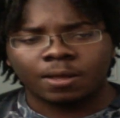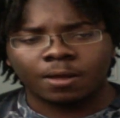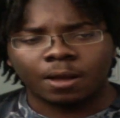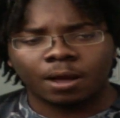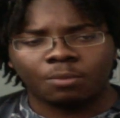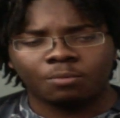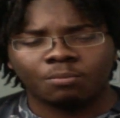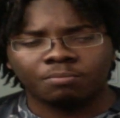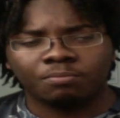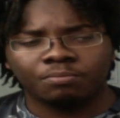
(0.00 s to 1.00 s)

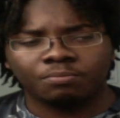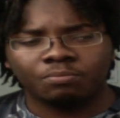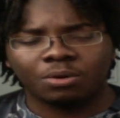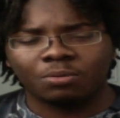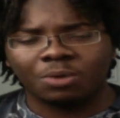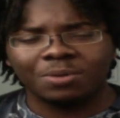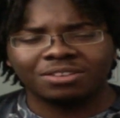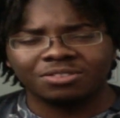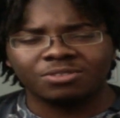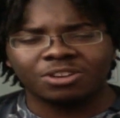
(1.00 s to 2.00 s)
What we
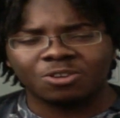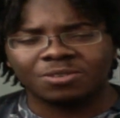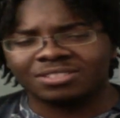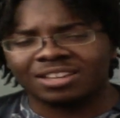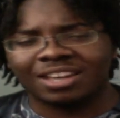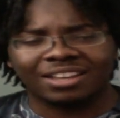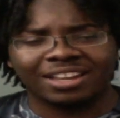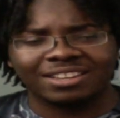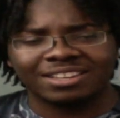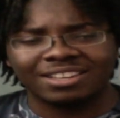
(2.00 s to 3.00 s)
do know is that,
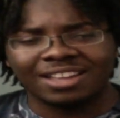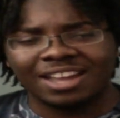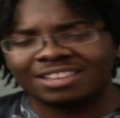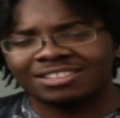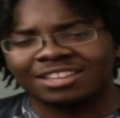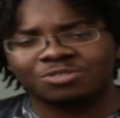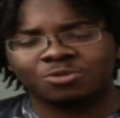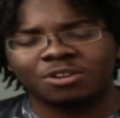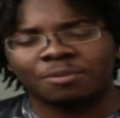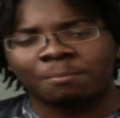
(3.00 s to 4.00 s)
like, it has that
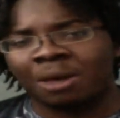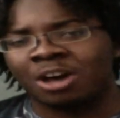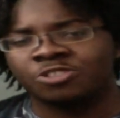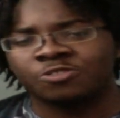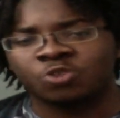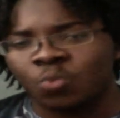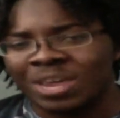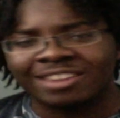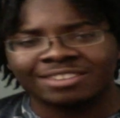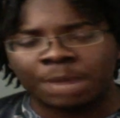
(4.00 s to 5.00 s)
sort of monster of the
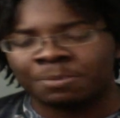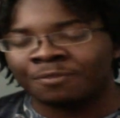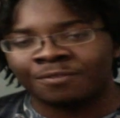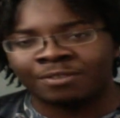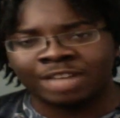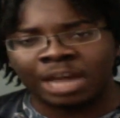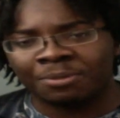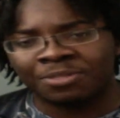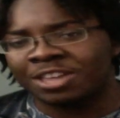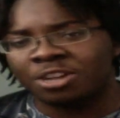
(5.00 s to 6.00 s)
week type of
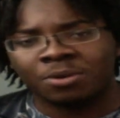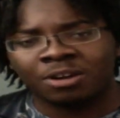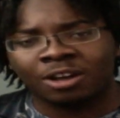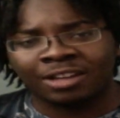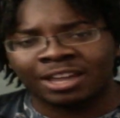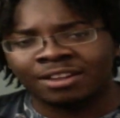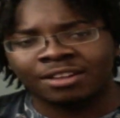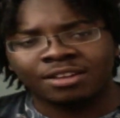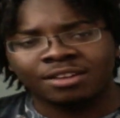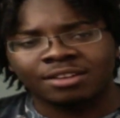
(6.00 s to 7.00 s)
thing going on. Like,
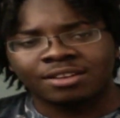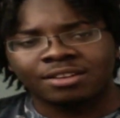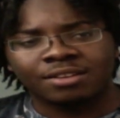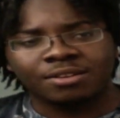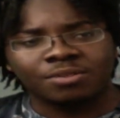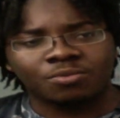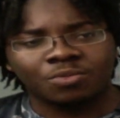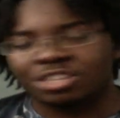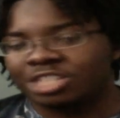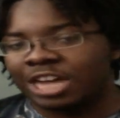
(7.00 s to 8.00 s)

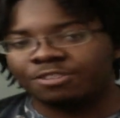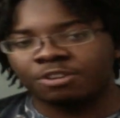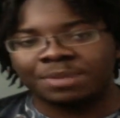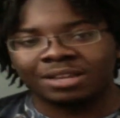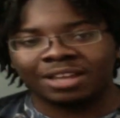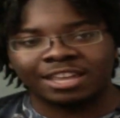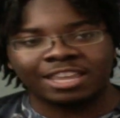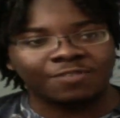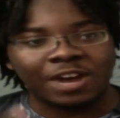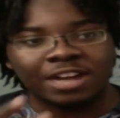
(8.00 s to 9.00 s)
one chapter would be like
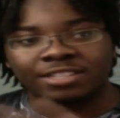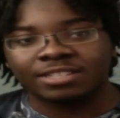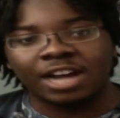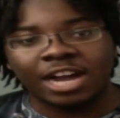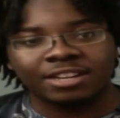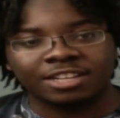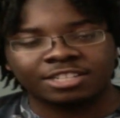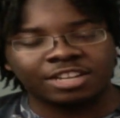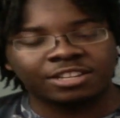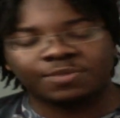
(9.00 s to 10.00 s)
he's fighting this guy, and the next
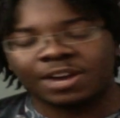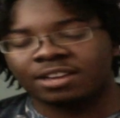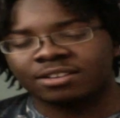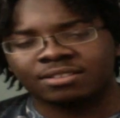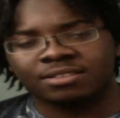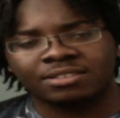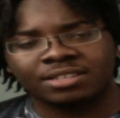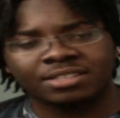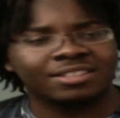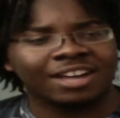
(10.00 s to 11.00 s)
chapter he's fighting
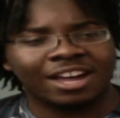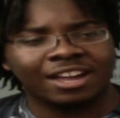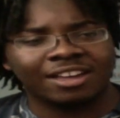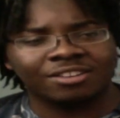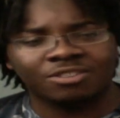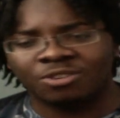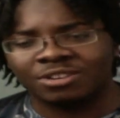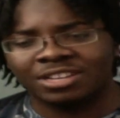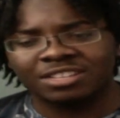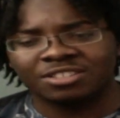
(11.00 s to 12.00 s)
this guy or
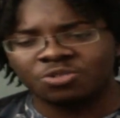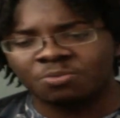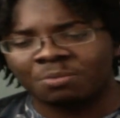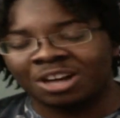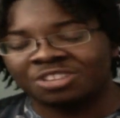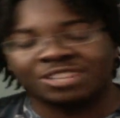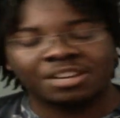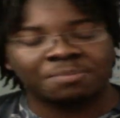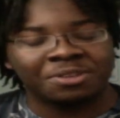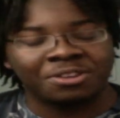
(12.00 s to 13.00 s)
these new monsters
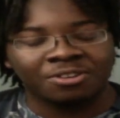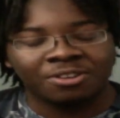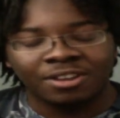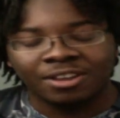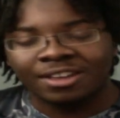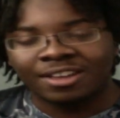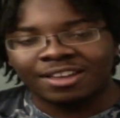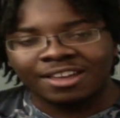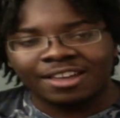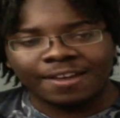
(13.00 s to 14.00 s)
that appear,
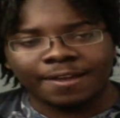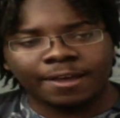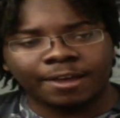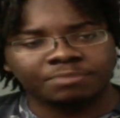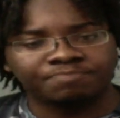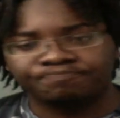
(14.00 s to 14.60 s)
and